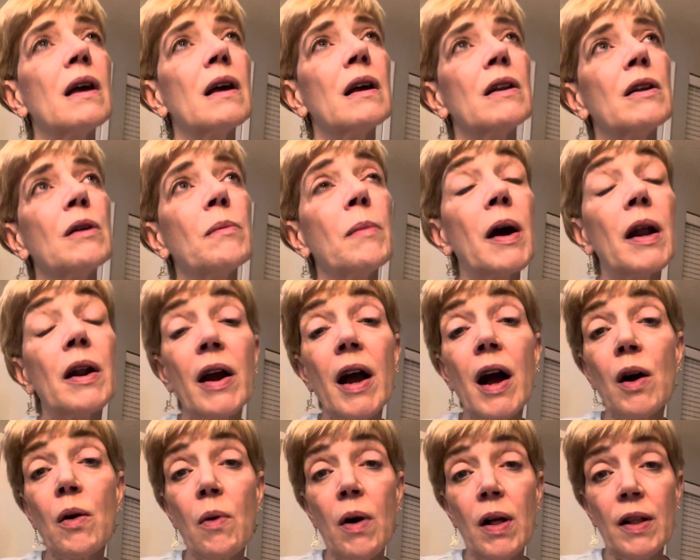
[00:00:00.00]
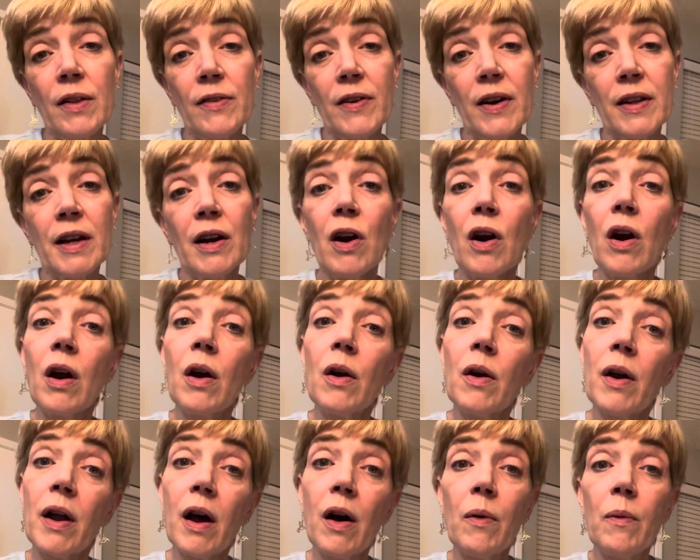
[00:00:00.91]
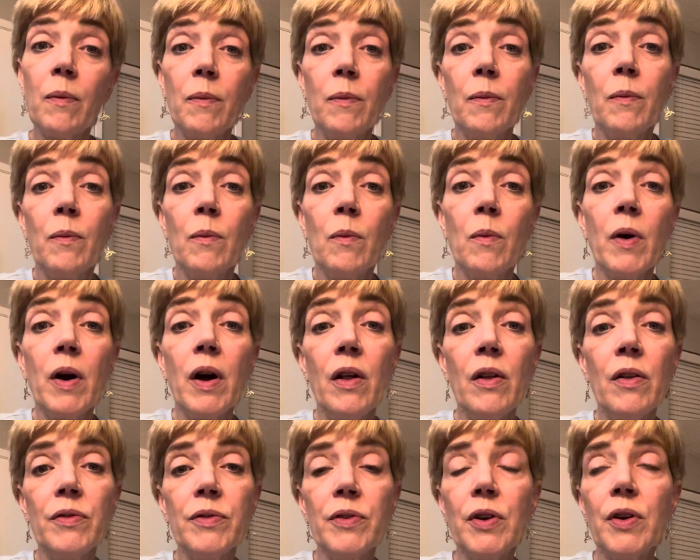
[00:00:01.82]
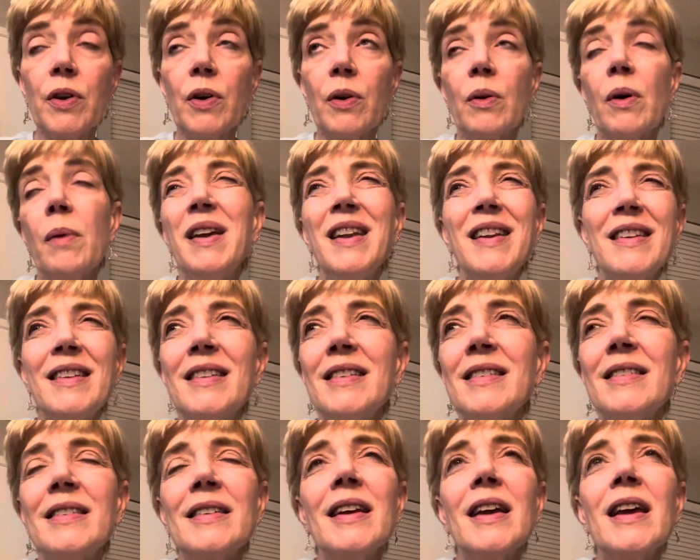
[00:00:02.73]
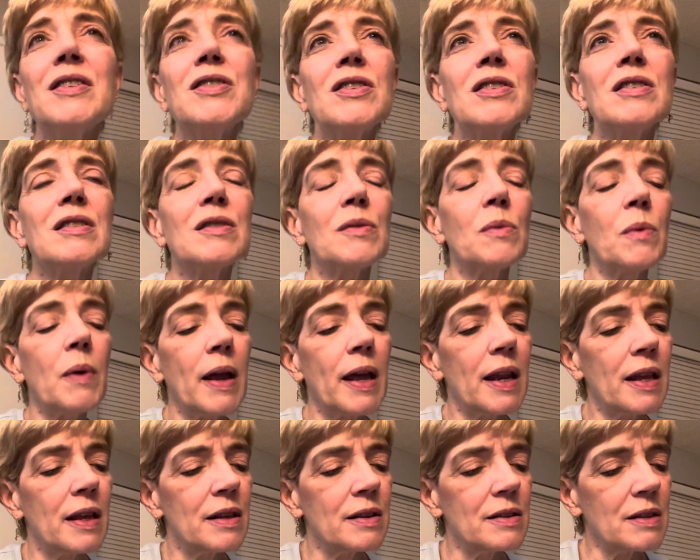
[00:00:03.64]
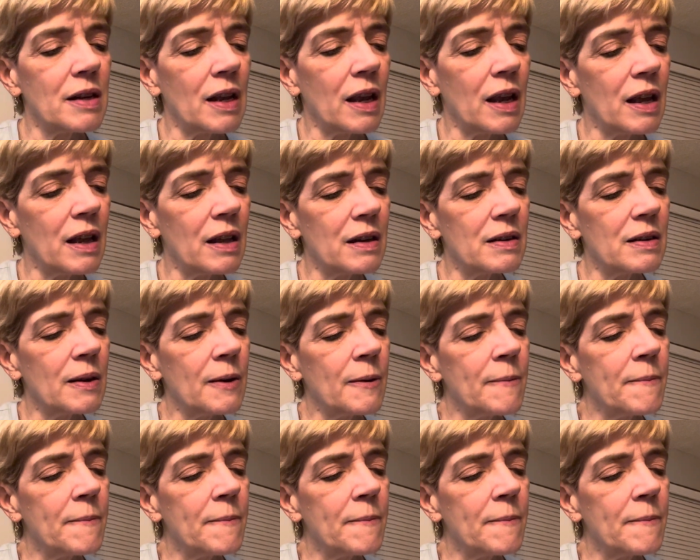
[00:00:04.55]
no matter how qualified they are, or how well, you know, I mean, it's just the way it is. And